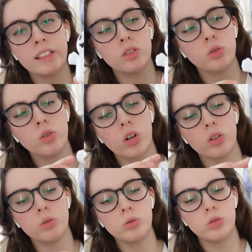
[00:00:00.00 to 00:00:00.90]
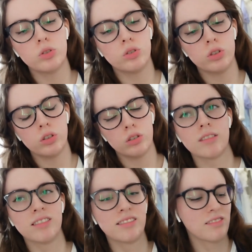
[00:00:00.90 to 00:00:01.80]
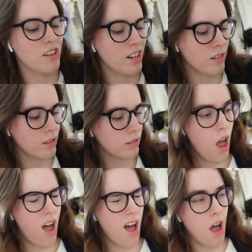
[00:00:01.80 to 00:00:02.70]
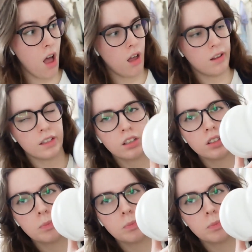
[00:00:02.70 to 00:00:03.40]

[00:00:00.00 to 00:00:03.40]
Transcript: little ghost. Why not? I got this